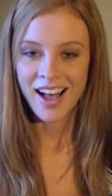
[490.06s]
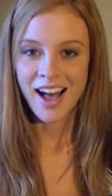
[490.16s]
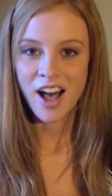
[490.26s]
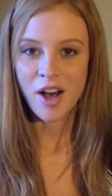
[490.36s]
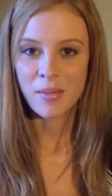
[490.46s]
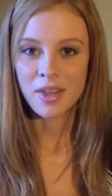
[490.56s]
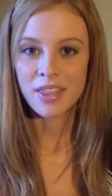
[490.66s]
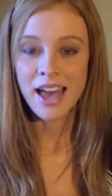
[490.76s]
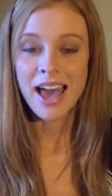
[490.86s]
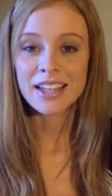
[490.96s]
um,
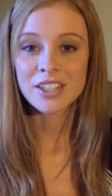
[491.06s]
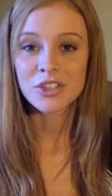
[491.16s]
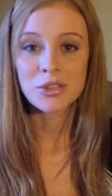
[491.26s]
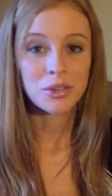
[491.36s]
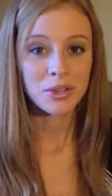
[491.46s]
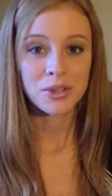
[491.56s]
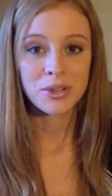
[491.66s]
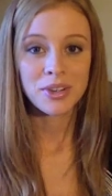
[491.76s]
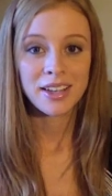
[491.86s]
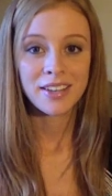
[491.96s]
that is
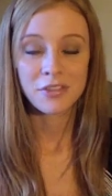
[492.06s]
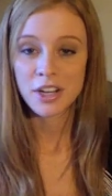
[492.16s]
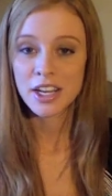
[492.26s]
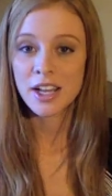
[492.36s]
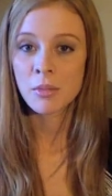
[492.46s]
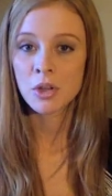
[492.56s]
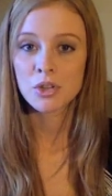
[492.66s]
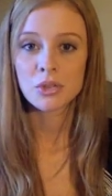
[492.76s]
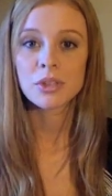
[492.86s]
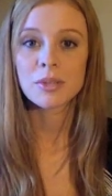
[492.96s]
true freedom,
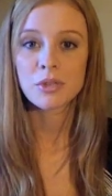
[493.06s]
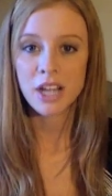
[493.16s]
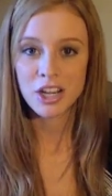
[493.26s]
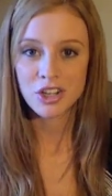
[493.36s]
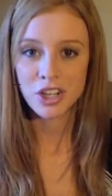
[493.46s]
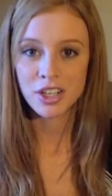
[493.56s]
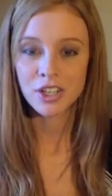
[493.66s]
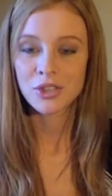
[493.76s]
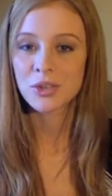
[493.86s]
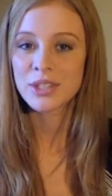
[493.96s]
true liberation,
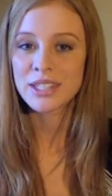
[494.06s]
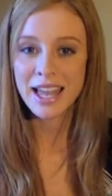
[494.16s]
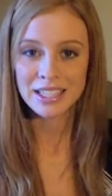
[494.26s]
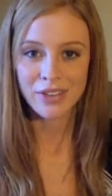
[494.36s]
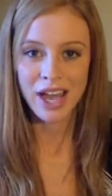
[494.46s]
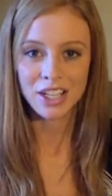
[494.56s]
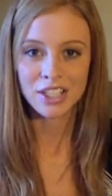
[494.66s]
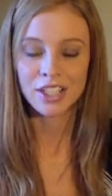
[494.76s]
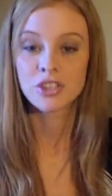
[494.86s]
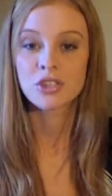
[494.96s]
true
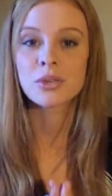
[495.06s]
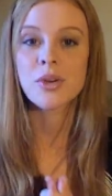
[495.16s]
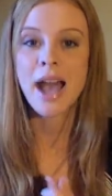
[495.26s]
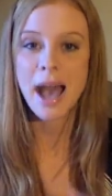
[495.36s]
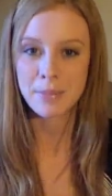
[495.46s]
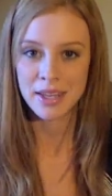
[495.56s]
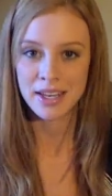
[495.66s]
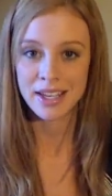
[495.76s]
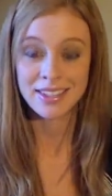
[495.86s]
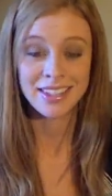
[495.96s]
satisfaction, true
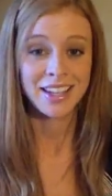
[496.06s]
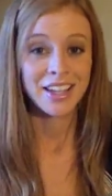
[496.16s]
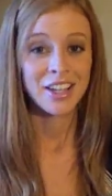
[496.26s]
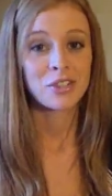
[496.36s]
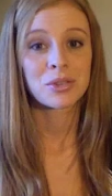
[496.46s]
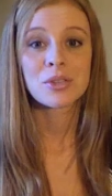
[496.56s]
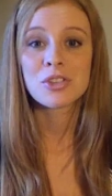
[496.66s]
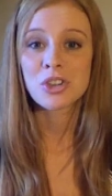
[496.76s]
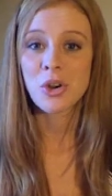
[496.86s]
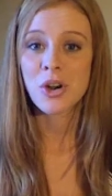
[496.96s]
happiness, true
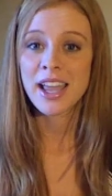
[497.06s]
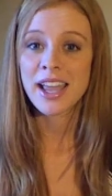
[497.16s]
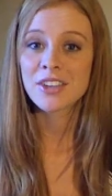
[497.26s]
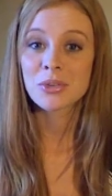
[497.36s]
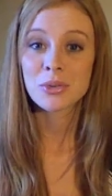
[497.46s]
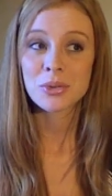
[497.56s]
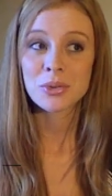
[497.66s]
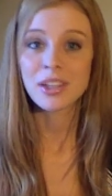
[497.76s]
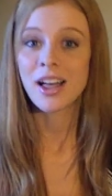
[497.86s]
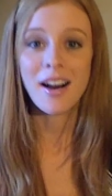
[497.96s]
joy, and true
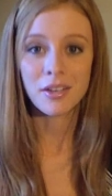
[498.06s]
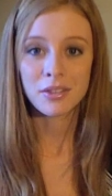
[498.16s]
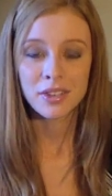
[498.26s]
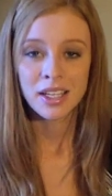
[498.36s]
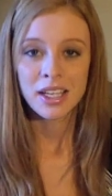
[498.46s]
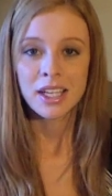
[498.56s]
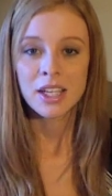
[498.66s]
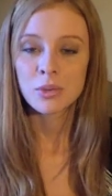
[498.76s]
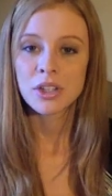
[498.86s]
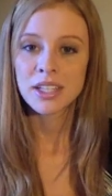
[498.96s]
love.
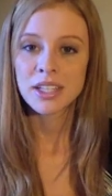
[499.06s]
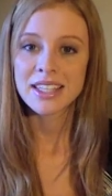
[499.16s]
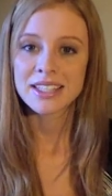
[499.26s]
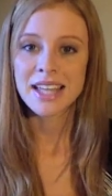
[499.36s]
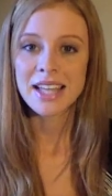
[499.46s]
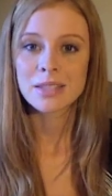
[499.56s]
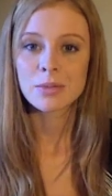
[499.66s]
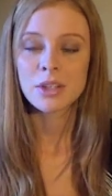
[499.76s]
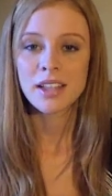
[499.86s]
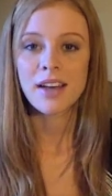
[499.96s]
It really is. That's
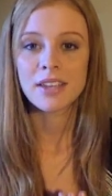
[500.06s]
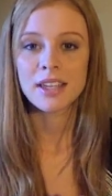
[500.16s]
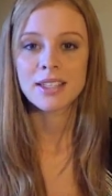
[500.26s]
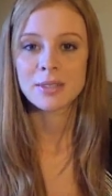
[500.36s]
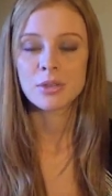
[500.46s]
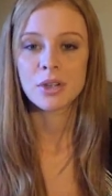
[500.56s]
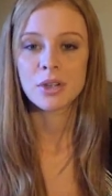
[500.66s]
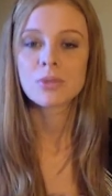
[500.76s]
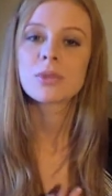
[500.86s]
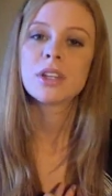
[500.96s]
what love is when you
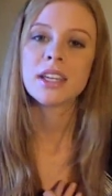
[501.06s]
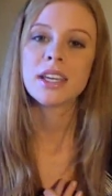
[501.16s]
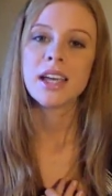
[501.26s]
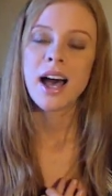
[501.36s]
can really